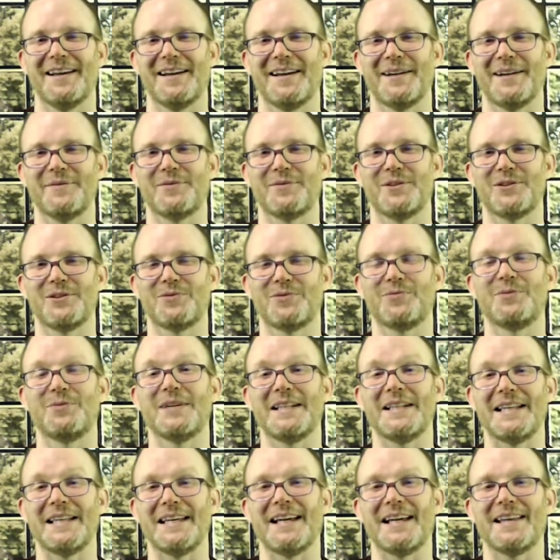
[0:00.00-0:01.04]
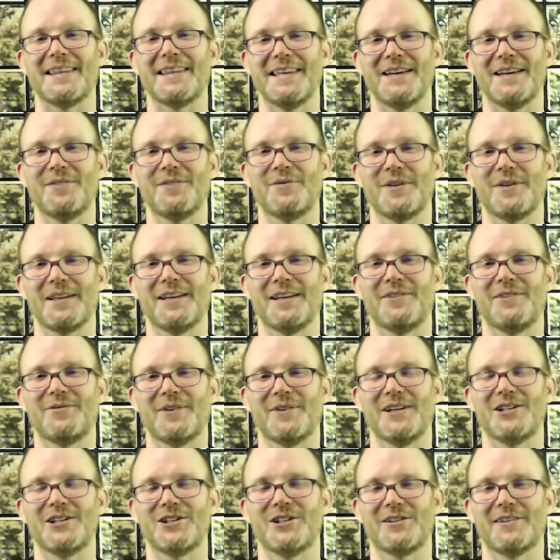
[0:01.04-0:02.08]
which really I think will
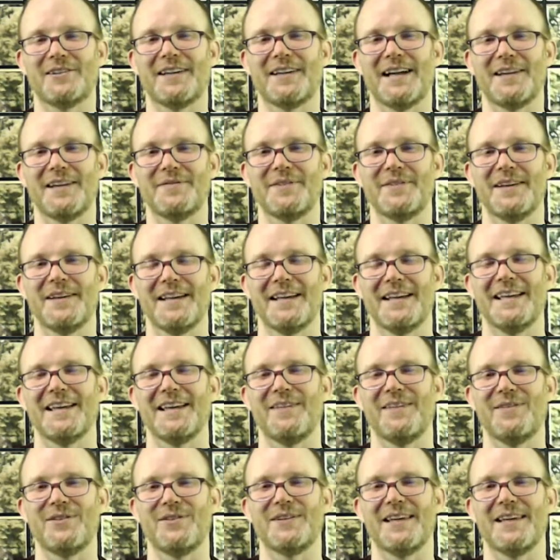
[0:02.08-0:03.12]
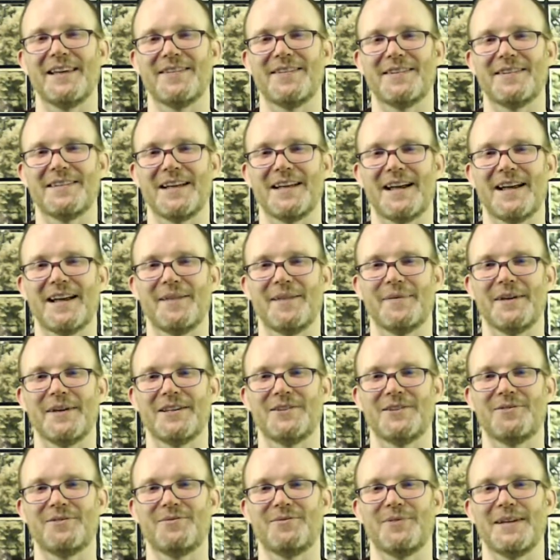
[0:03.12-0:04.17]
enrich your life if you take the time
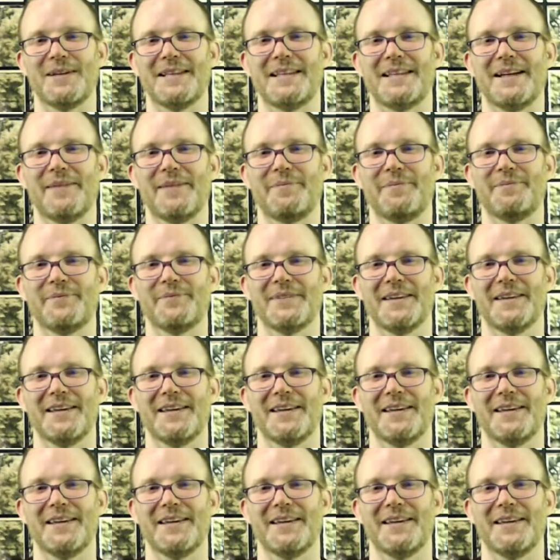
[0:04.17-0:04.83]
to read them.